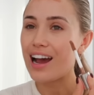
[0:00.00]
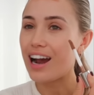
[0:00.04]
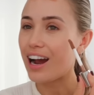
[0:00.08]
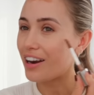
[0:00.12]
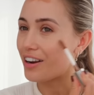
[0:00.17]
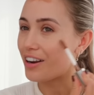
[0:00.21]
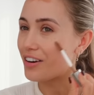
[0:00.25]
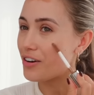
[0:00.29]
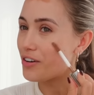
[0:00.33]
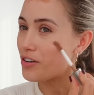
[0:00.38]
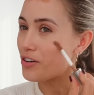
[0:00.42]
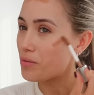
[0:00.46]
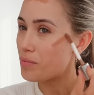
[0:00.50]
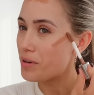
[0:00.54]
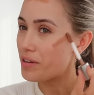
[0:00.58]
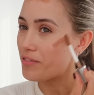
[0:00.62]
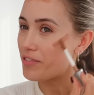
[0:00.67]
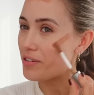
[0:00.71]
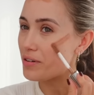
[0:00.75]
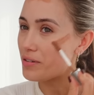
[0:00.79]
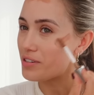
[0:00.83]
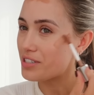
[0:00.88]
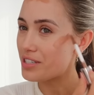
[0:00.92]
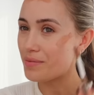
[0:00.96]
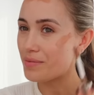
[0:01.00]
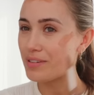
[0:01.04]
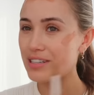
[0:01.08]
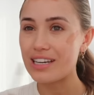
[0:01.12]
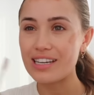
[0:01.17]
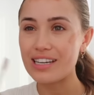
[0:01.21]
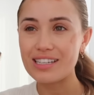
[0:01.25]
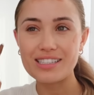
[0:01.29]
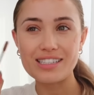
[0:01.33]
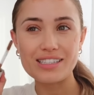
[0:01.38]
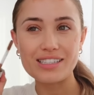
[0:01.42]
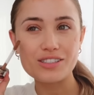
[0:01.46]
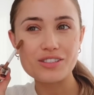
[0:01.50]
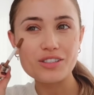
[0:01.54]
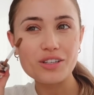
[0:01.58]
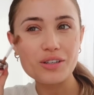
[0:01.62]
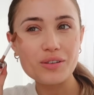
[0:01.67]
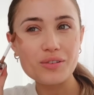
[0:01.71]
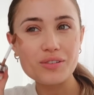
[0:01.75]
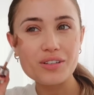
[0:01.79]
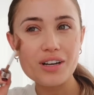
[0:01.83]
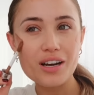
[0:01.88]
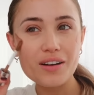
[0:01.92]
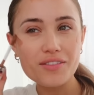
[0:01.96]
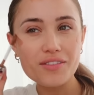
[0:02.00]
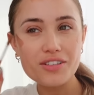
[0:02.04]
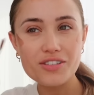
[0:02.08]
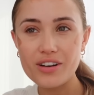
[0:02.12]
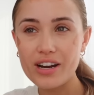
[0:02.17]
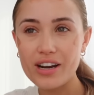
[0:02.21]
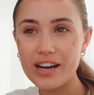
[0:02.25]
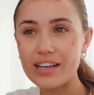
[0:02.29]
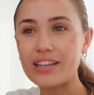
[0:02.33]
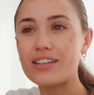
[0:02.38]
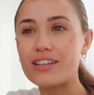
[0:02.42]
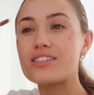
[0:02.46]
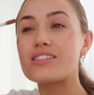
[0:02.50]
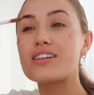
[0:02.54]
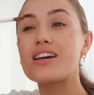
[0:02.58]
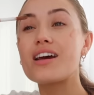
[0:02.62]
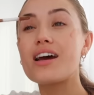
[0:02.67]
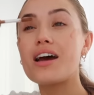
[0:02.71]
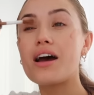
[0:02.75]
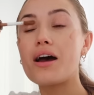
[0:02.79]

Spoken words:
I don't normally feel intimidated, so it was kind of strange.